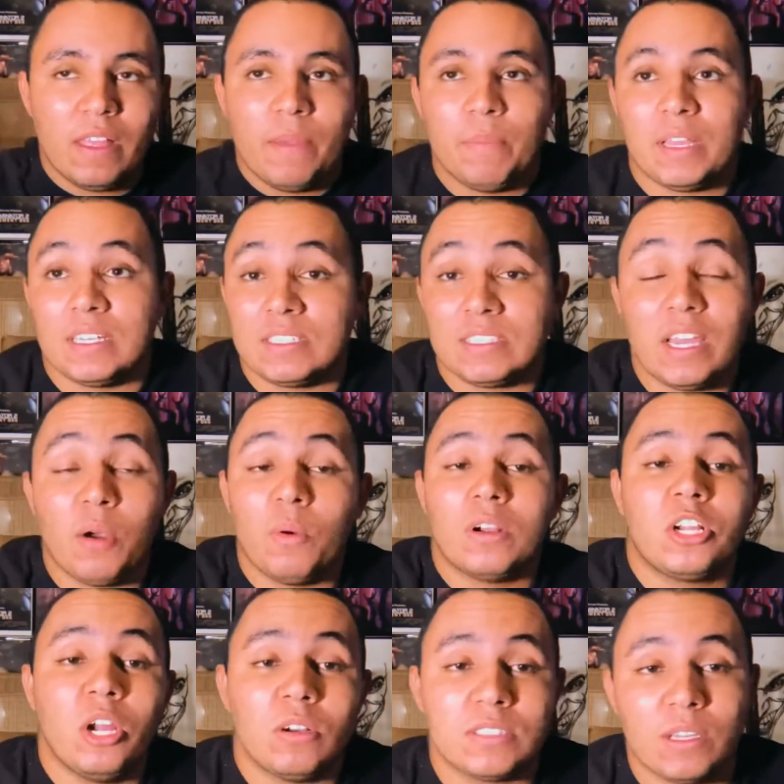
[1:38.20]
Because there were
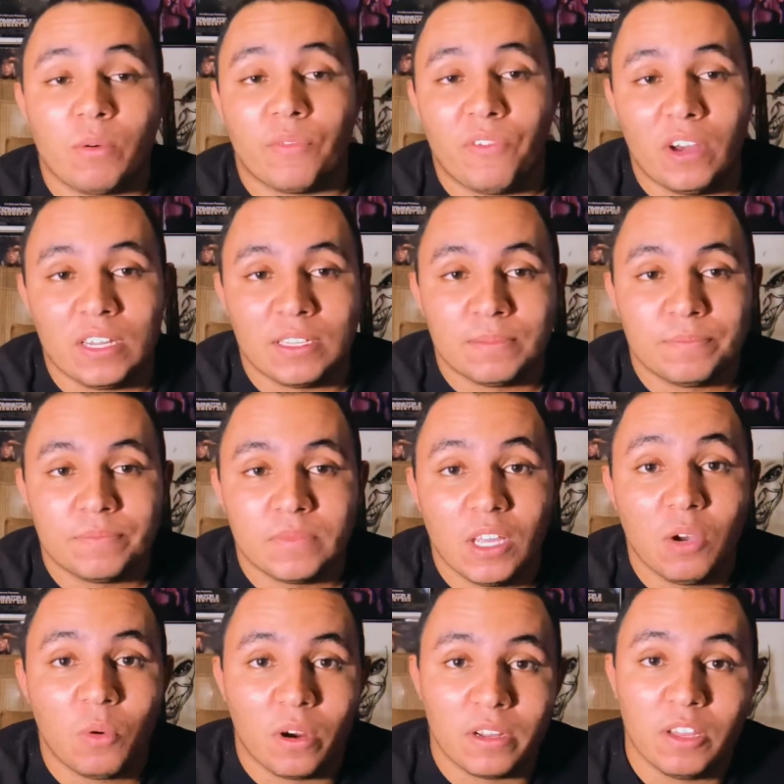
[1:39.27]
jokes that were funny.
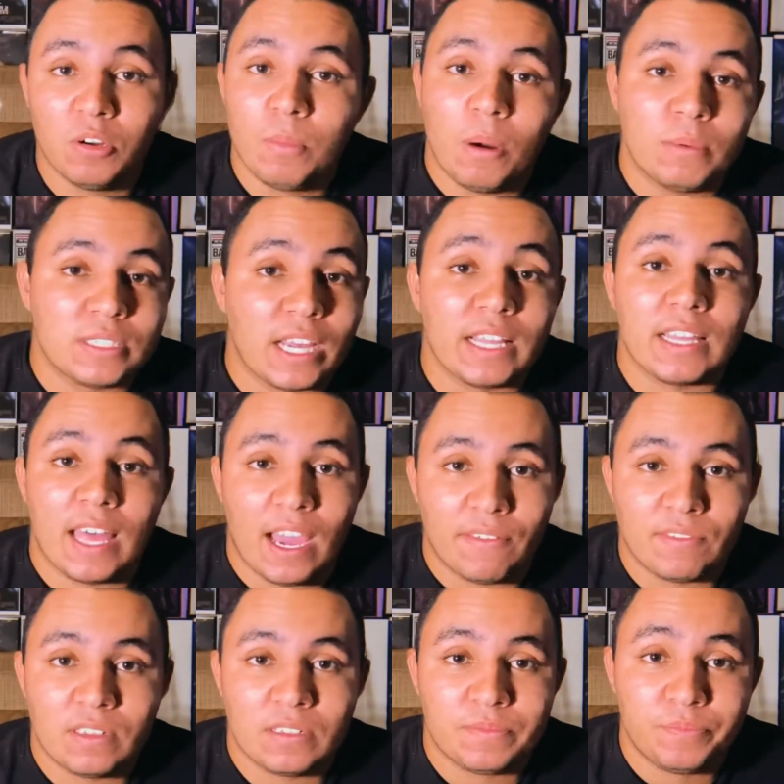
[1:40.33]
There were moments I
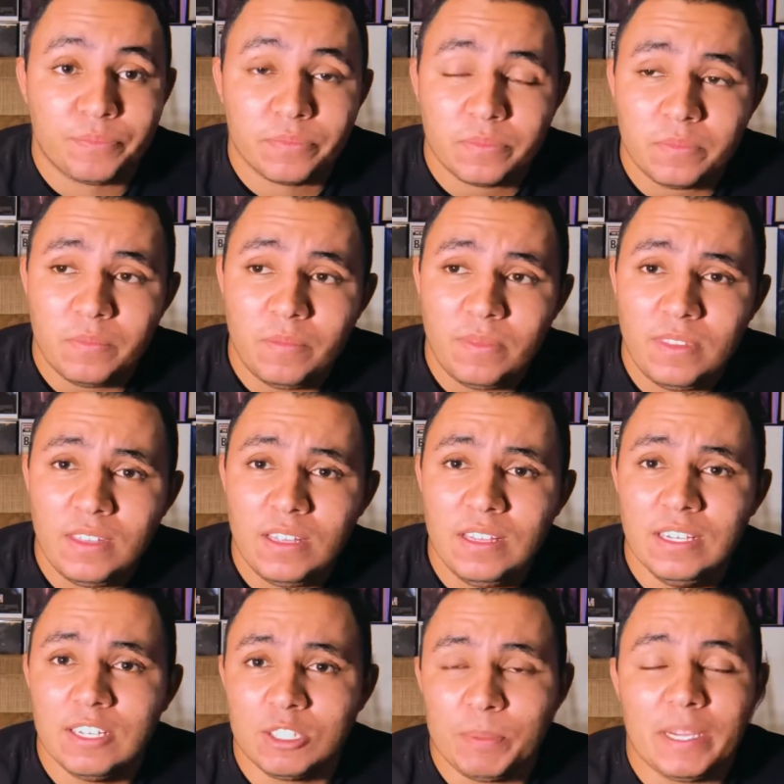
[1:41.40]
laughed.
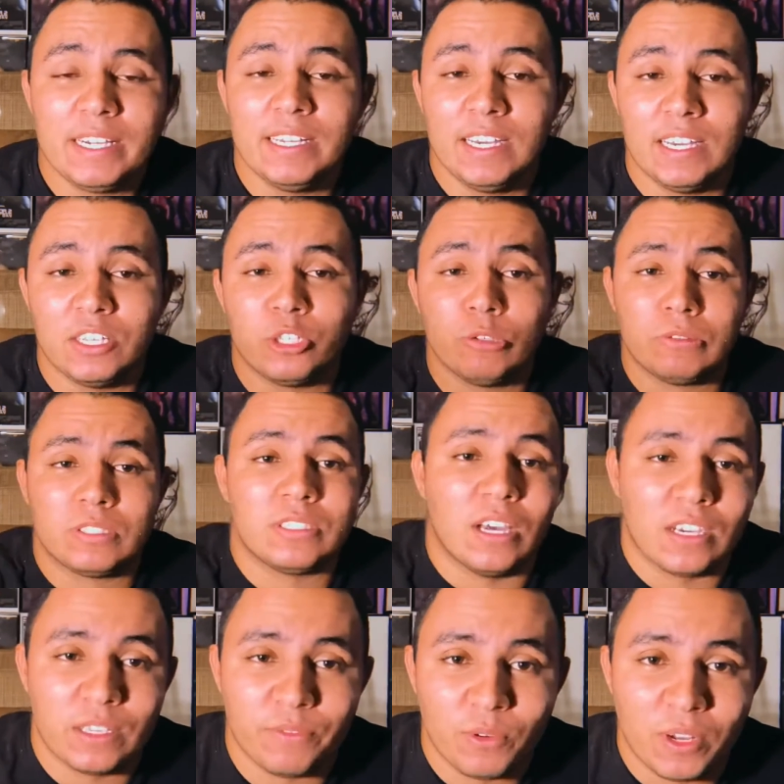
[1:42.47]
Especially, You
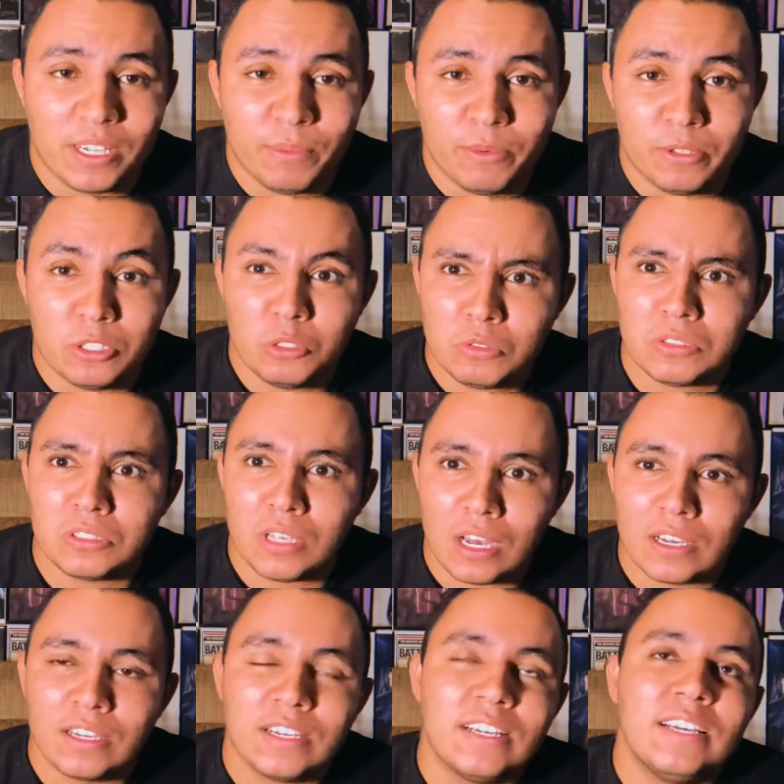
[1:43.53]
Suck. If you watch the movie, You
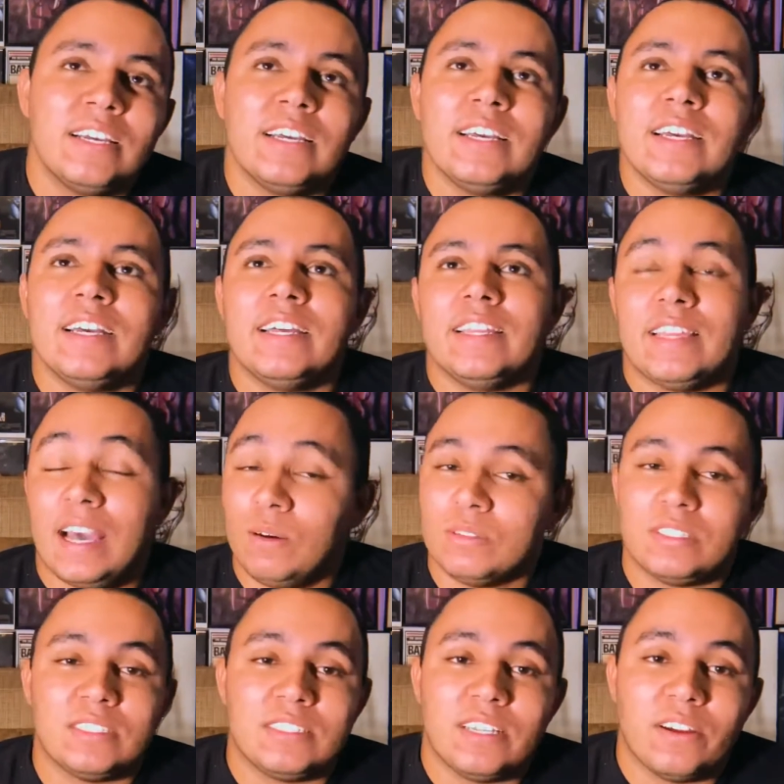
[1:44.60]
Suck. That
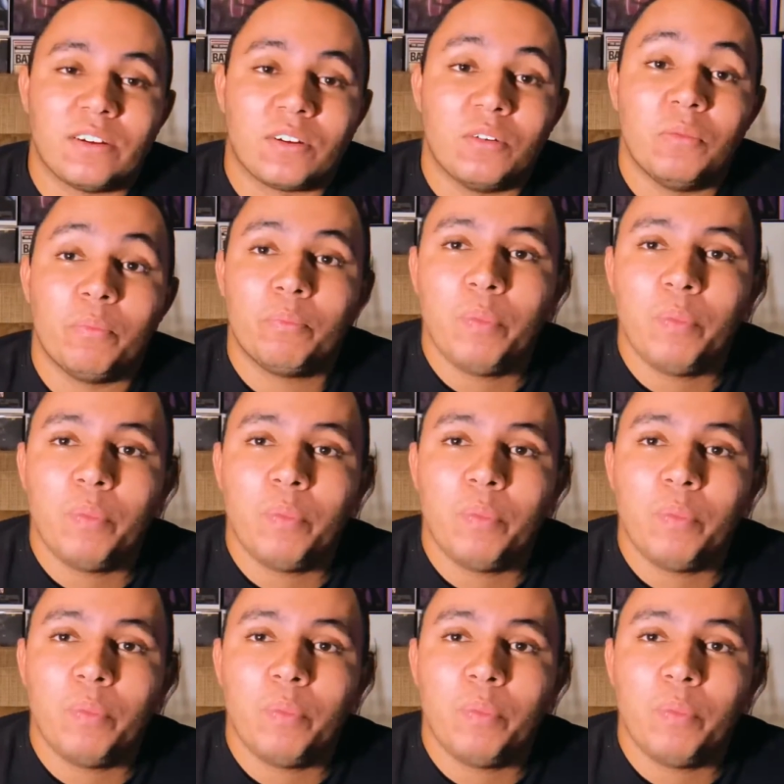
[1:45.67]
was hysterical.